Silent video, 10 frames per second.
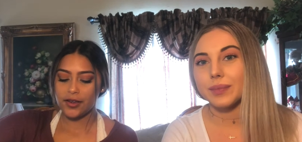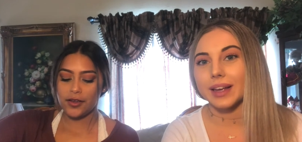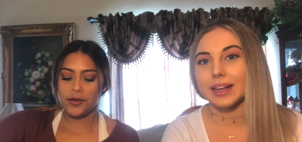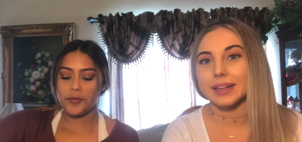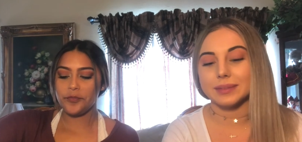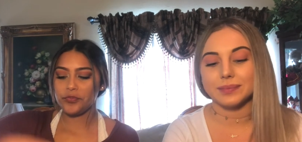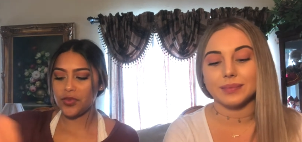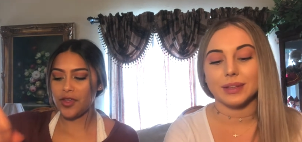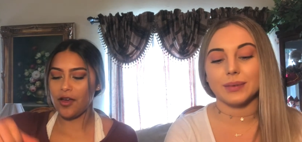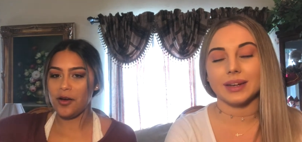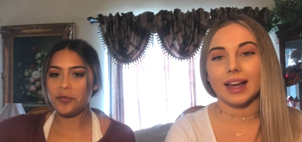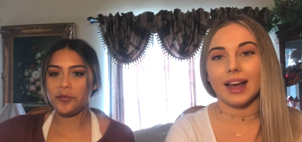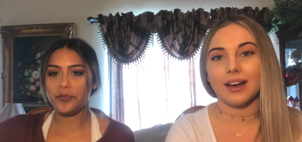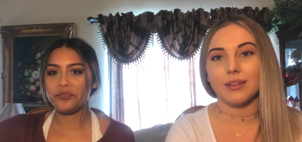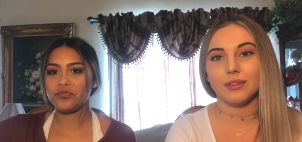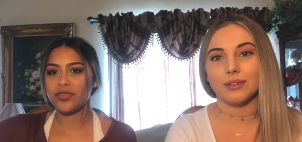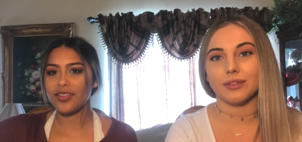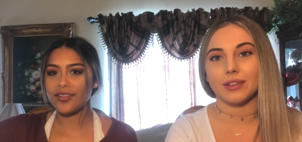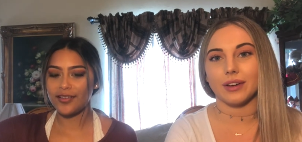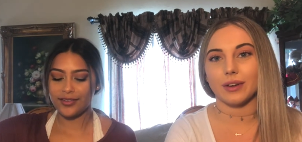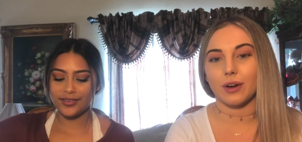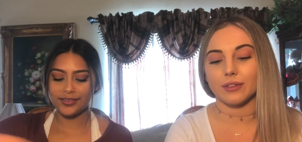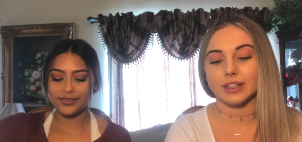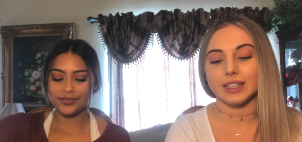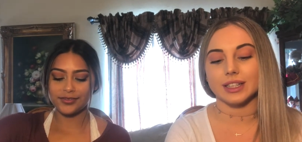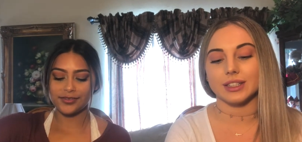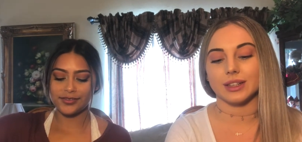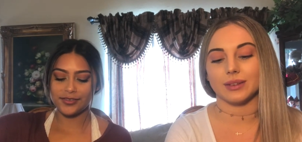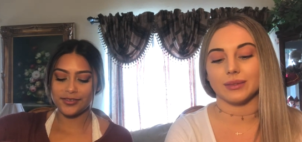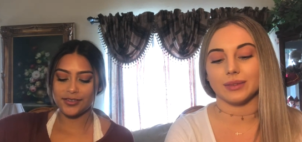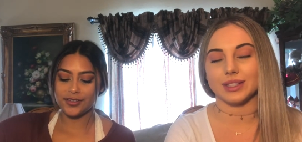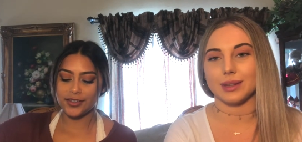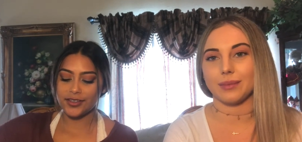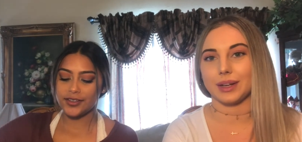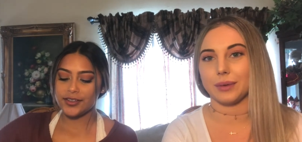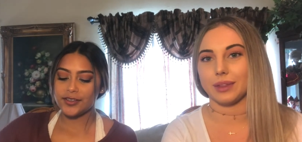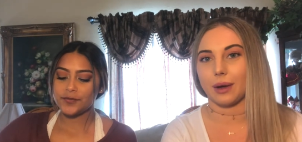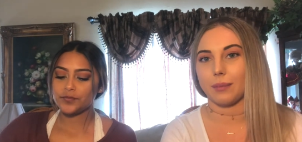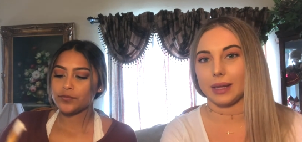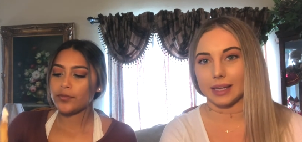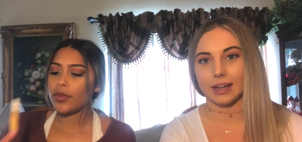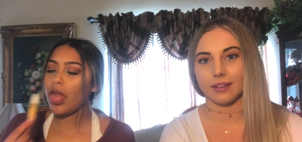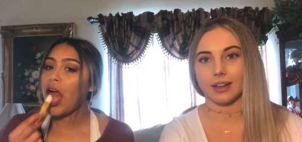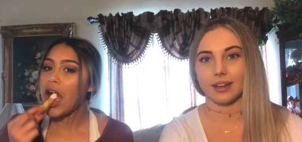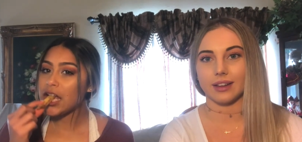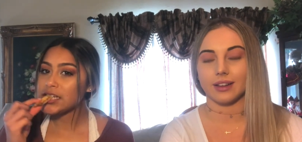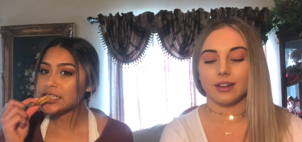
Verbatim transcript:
Speaker 1: Like, you can have a conversation with somebody without making it, like,